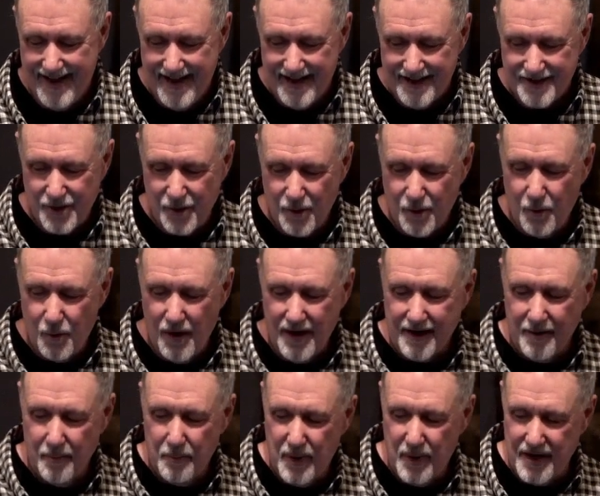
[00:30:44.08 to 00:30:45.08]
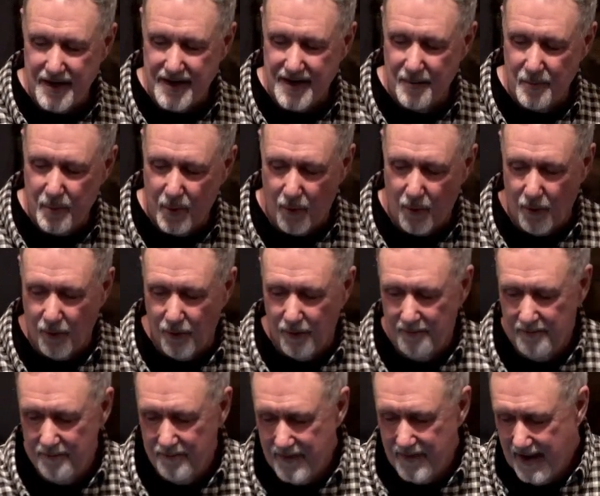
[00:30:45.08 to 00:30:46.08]
So, quick opinion
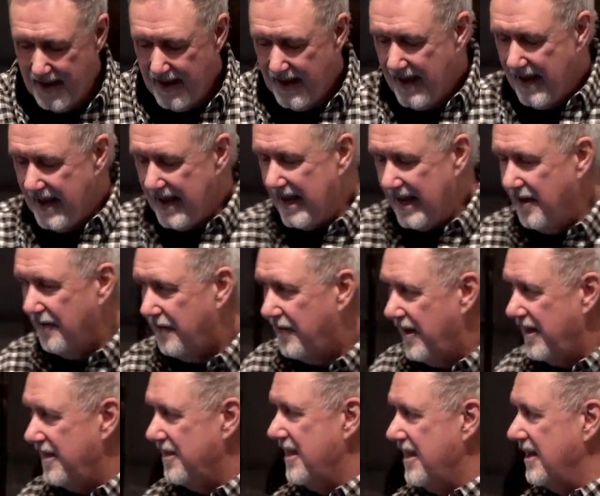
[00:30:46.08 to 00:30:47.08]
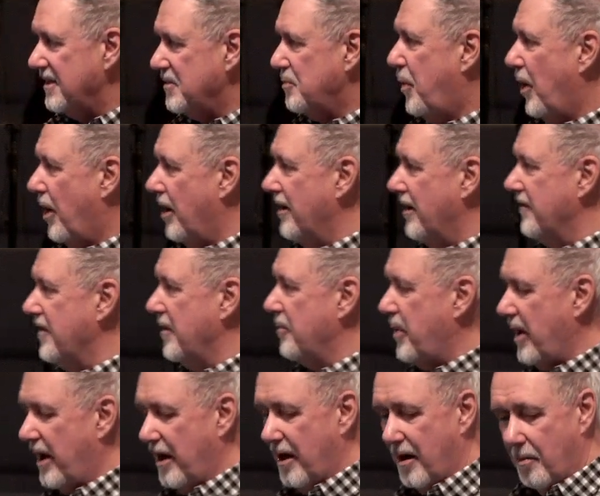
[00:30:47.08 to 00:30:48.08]
poll. If in this part of the
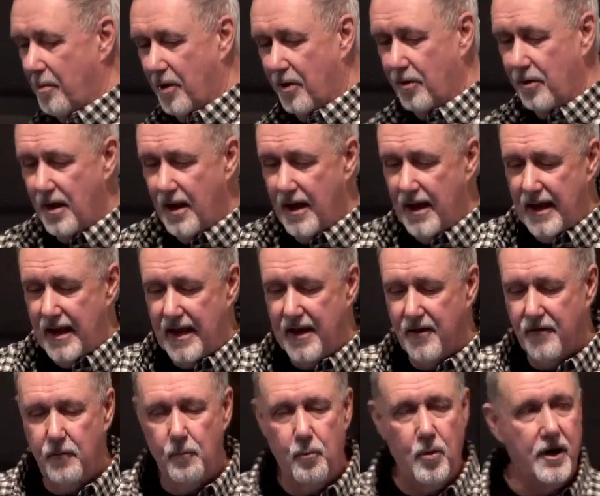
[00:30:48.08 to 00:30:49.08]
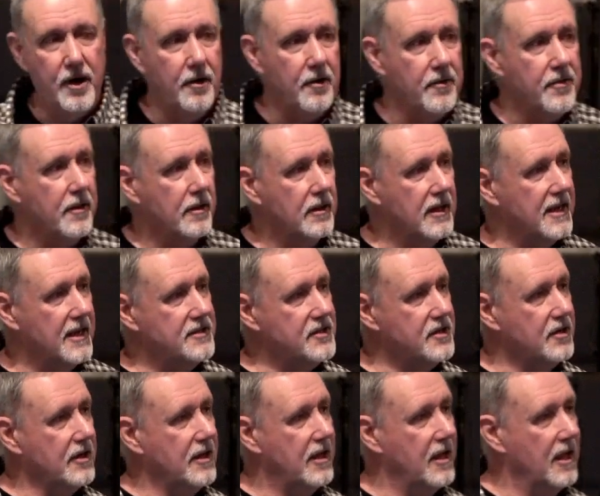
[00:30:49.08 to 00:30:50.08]
parable, if we're the
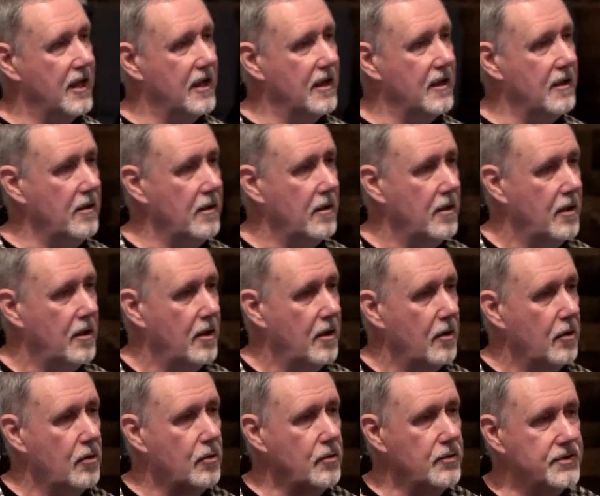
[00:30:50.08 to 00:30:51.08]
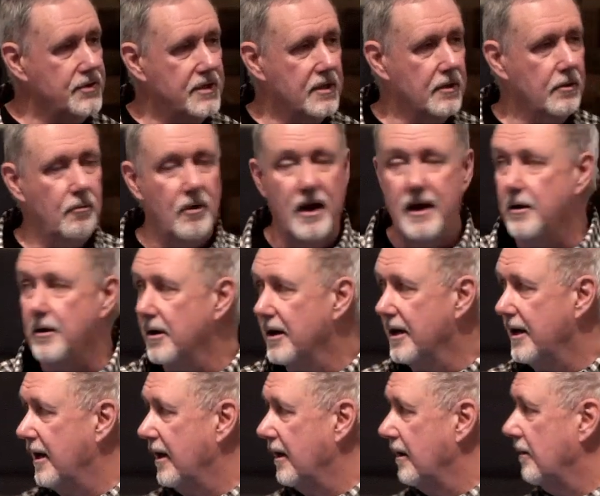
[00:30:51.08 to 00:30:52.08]
lesser king, who's the greater
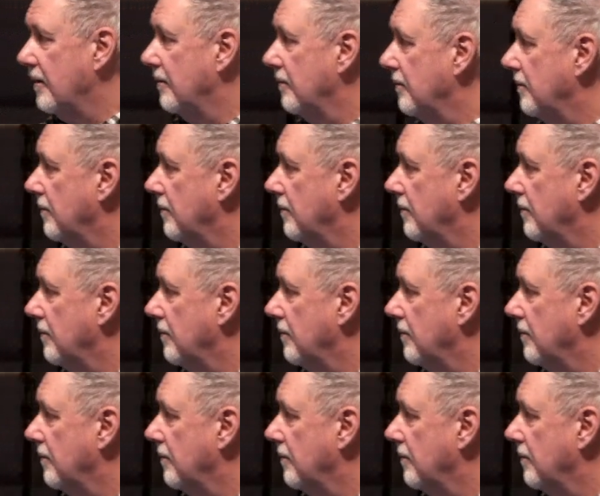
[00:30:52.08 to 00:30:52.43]
king?